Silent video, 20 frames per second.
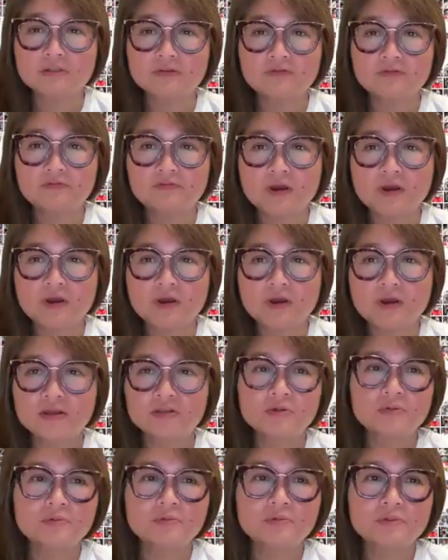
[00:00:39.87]
a friend
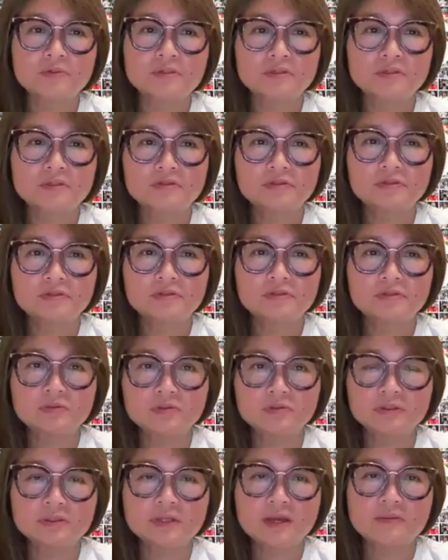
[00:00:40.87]
who was a
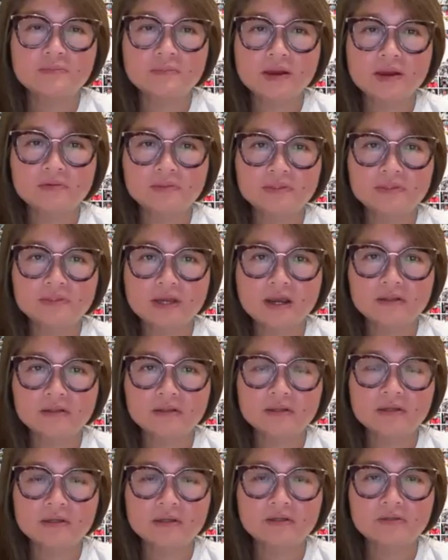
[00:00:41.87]
surgeon at Mount
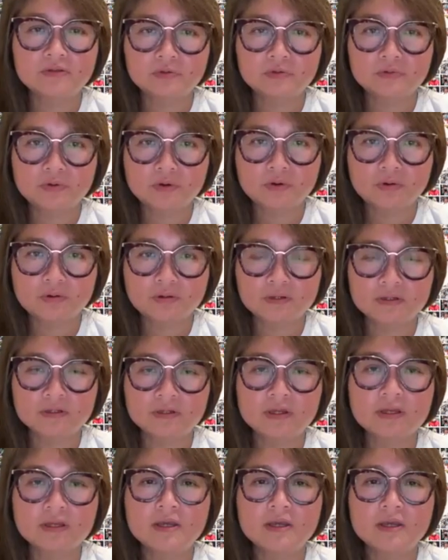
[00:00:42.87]
Sinai in New York.